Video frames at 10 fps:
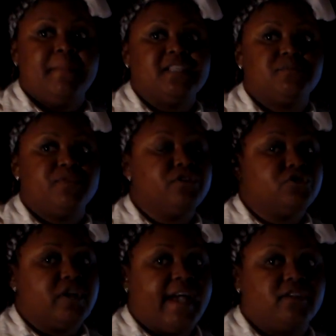My
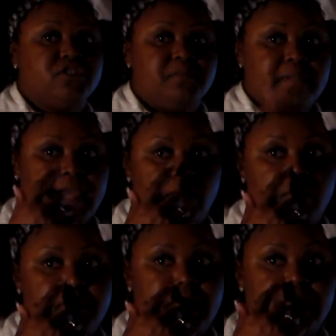spiritual action plan
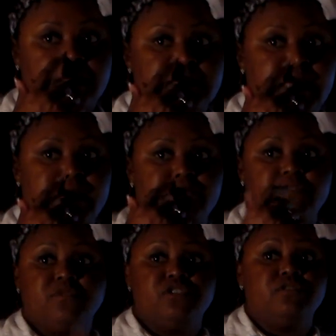would be taken
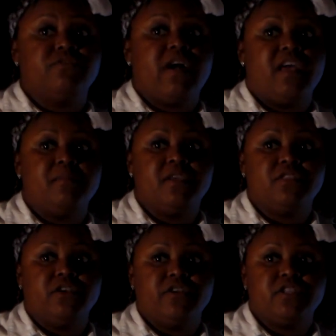from Deuteronomy
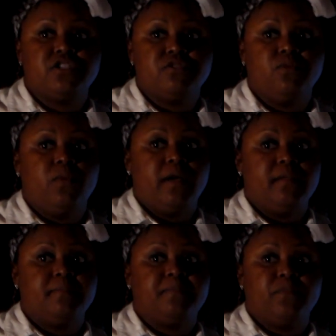
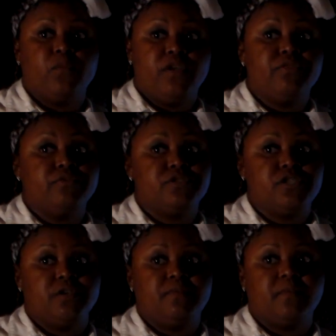32:1 through
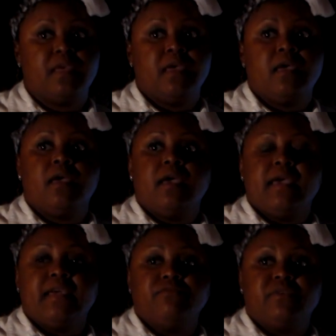2.
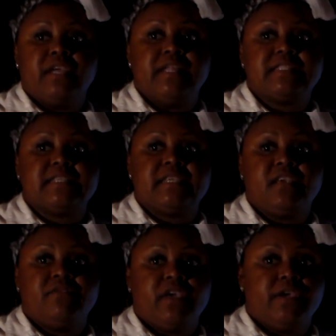It reads,
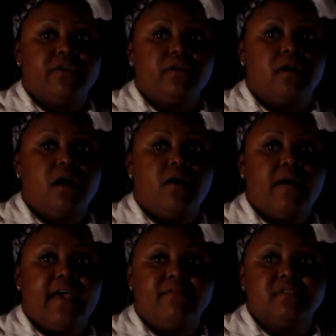"Give ear, O
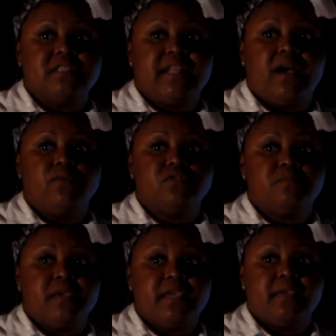heavens, and I will
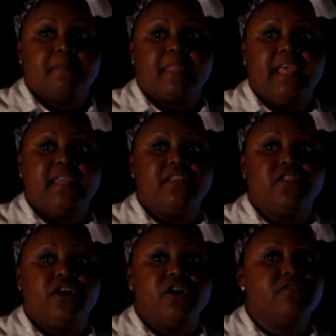speak, and
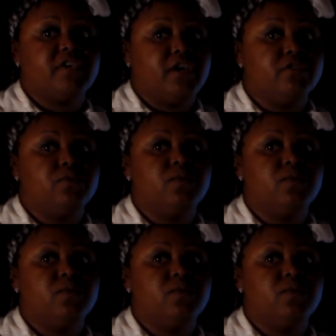let the earth hear